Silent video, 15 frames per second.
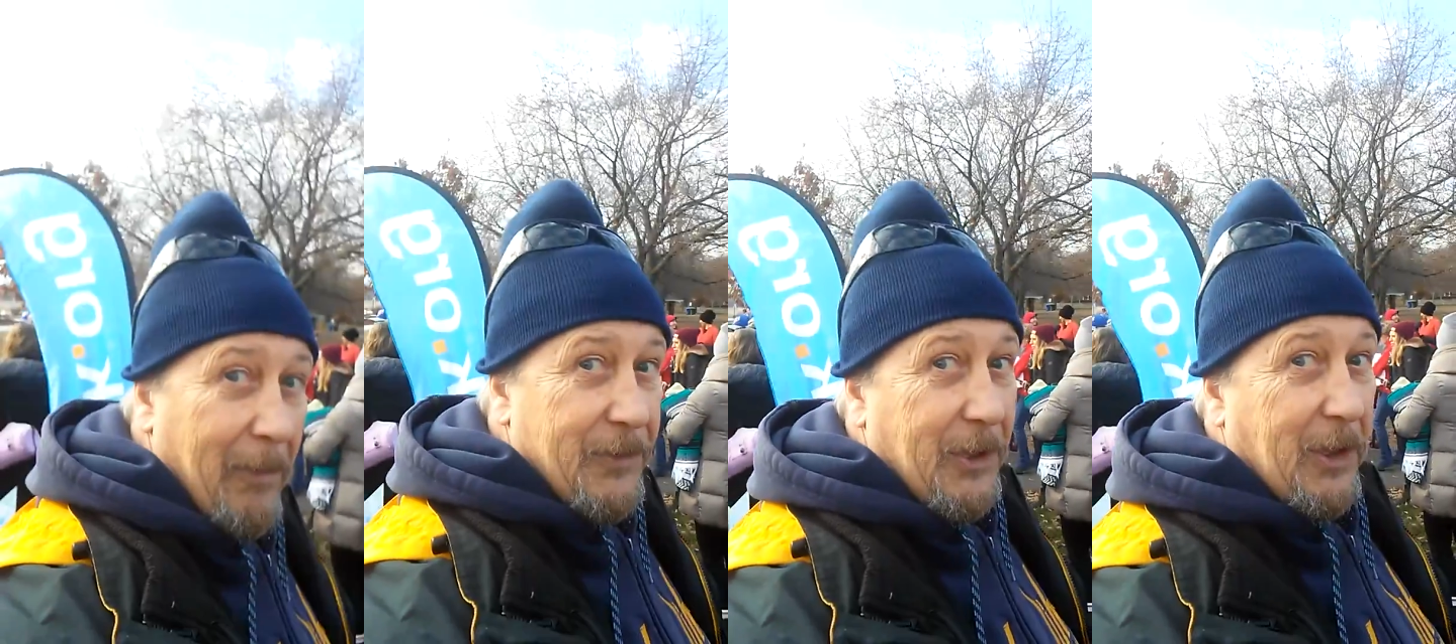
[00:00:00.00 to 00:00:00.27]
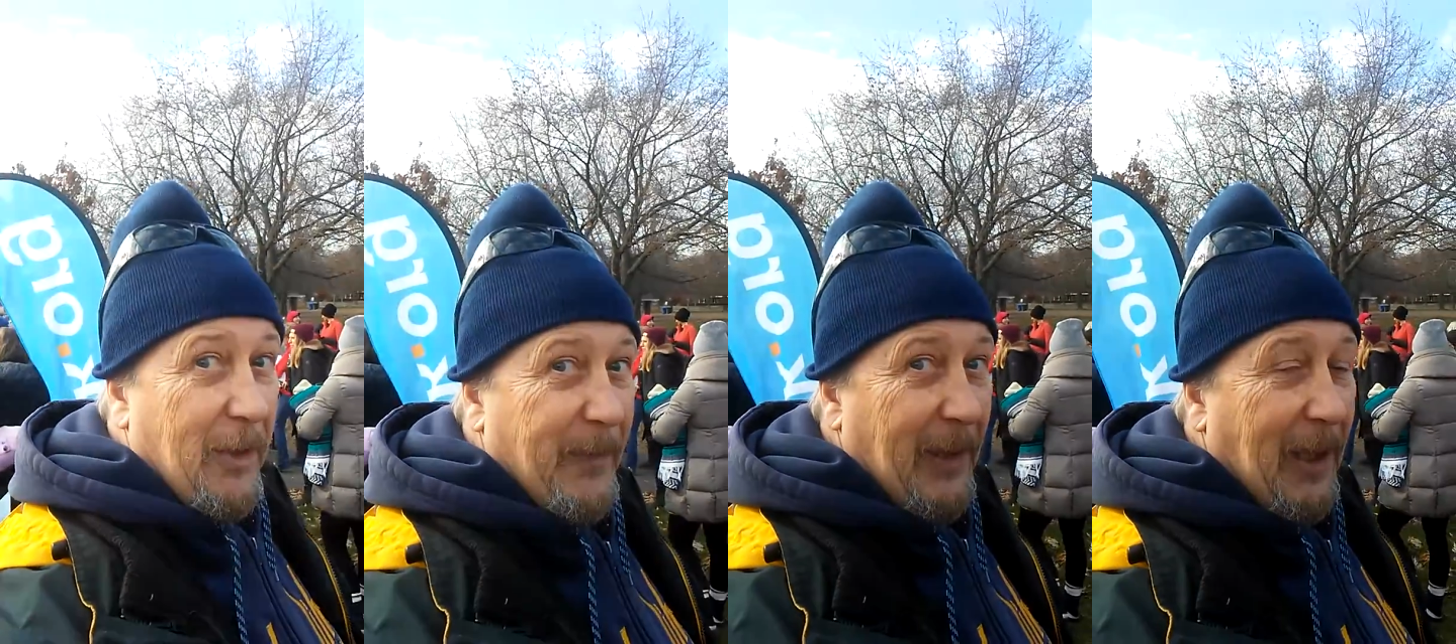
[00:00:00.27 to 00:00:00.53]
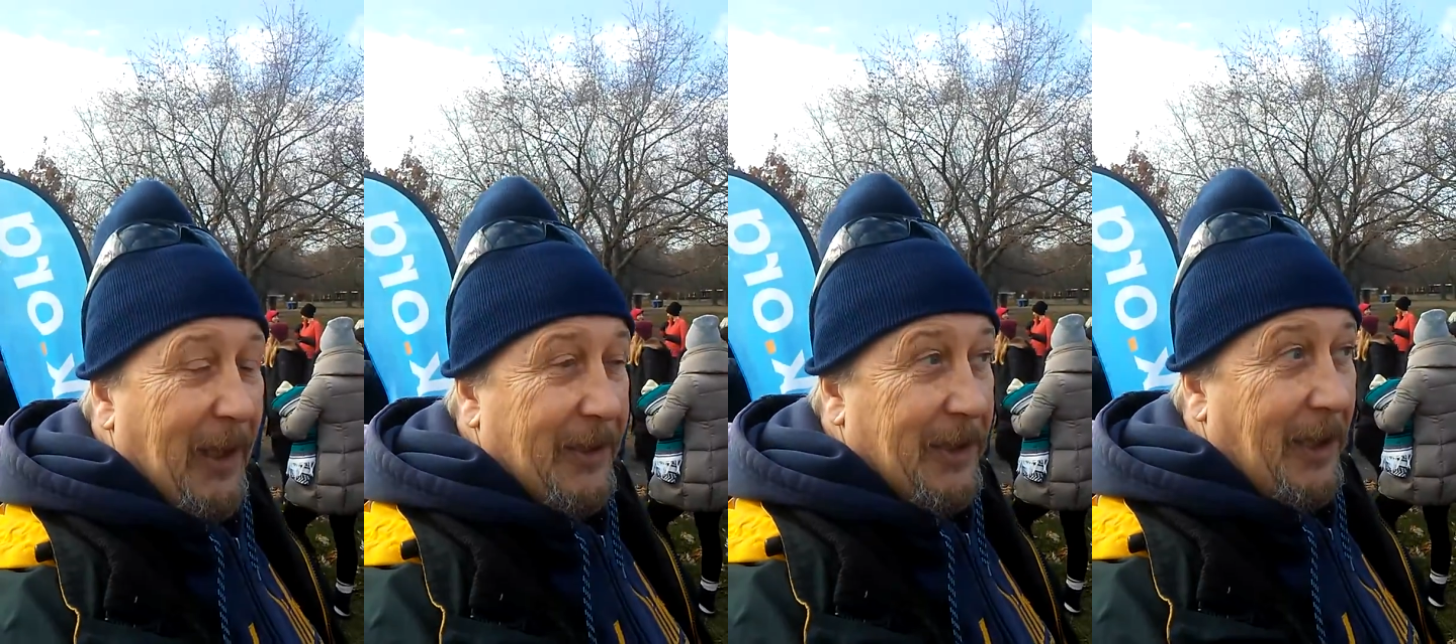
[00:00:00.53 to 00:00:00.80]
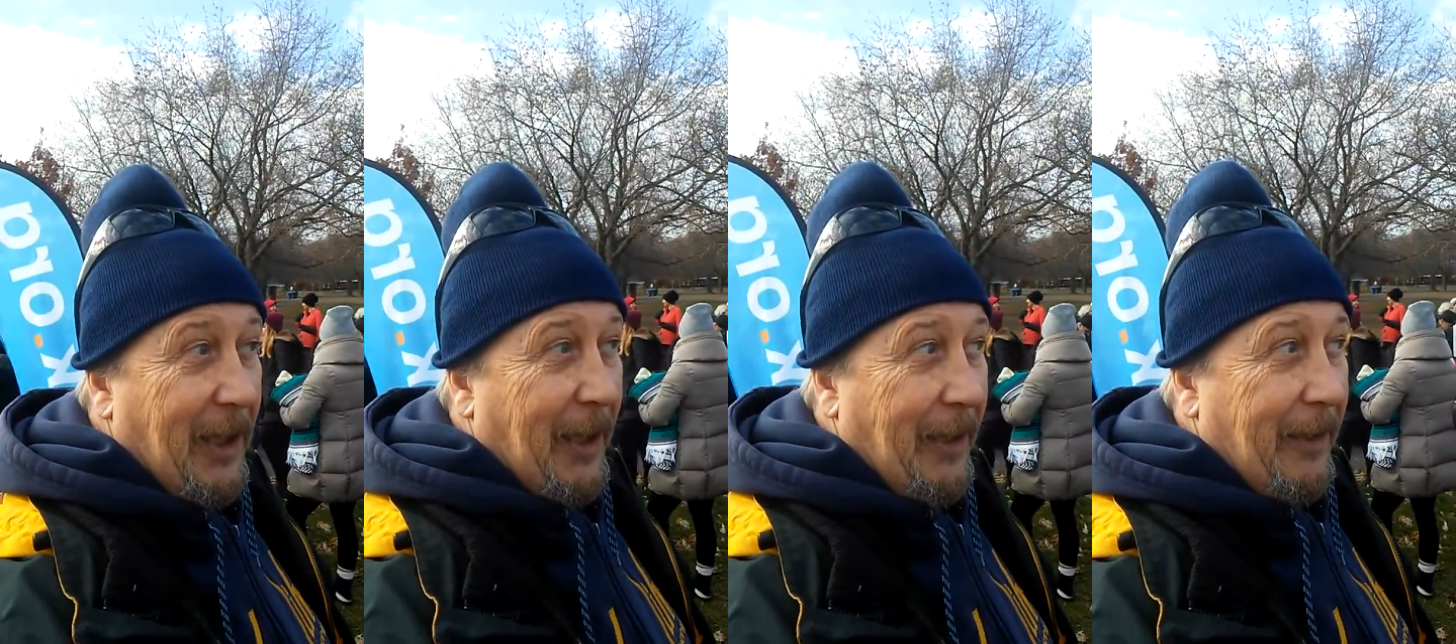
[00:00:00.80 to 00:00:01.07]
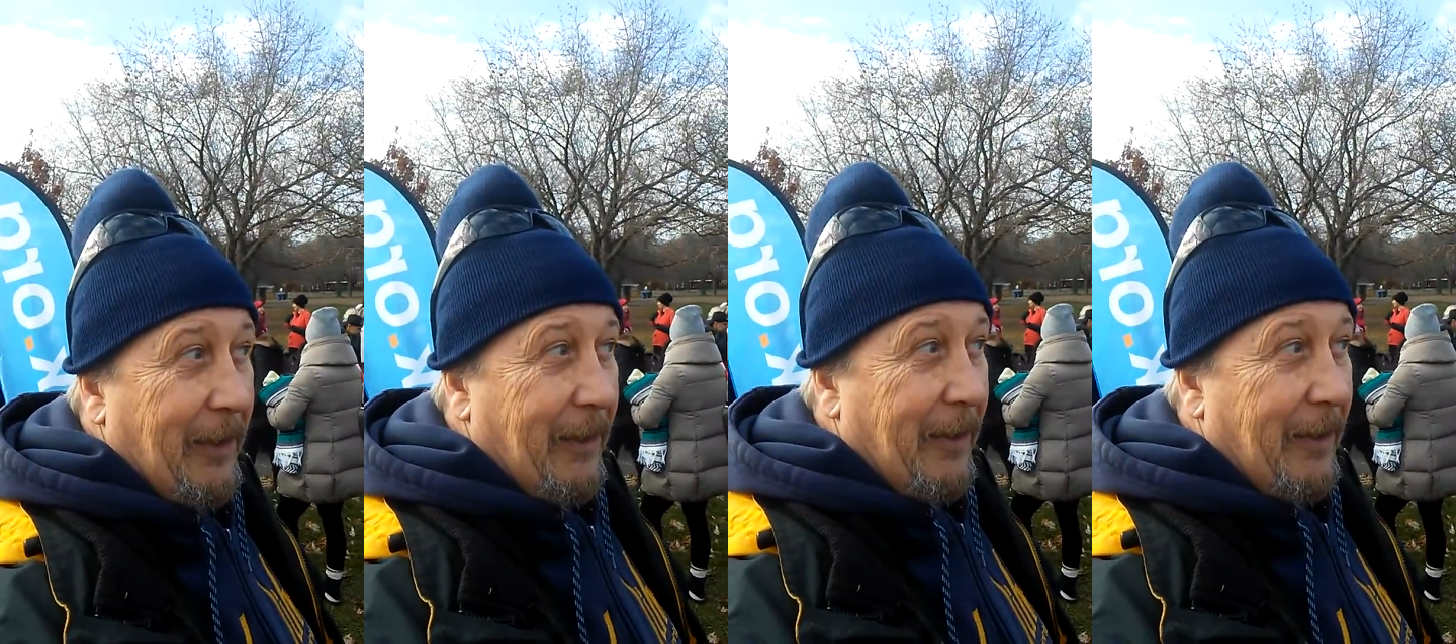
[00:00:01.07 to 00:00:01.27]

what's it going to be like today?